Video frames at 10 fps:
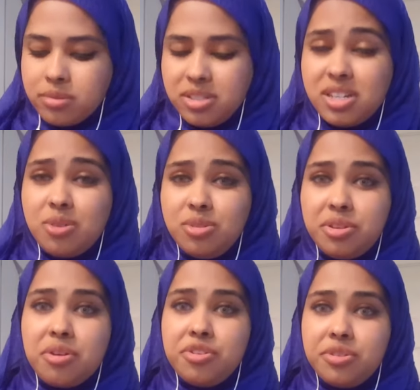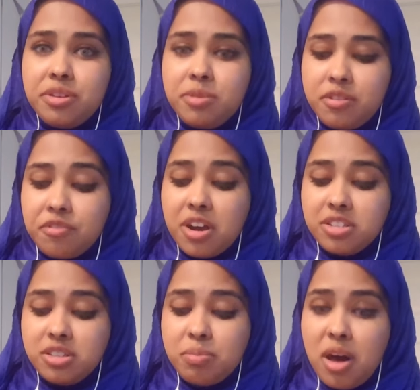Like, how dare you give me the fries
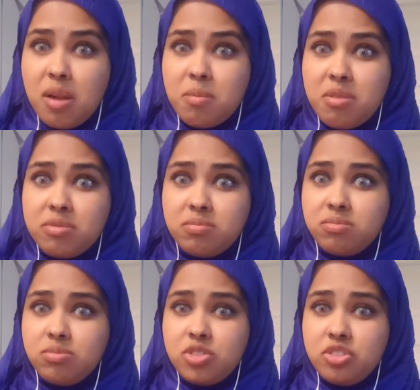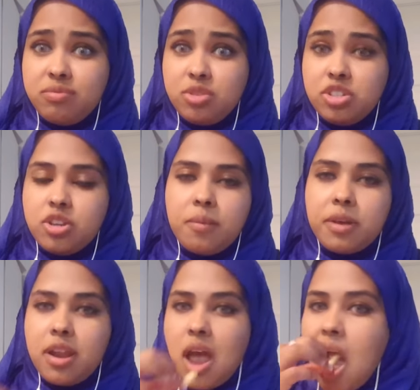at the bottom of the food? No, I'm
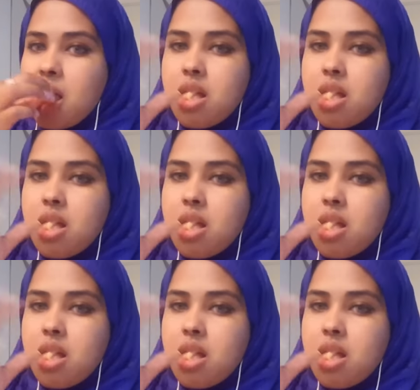kidding.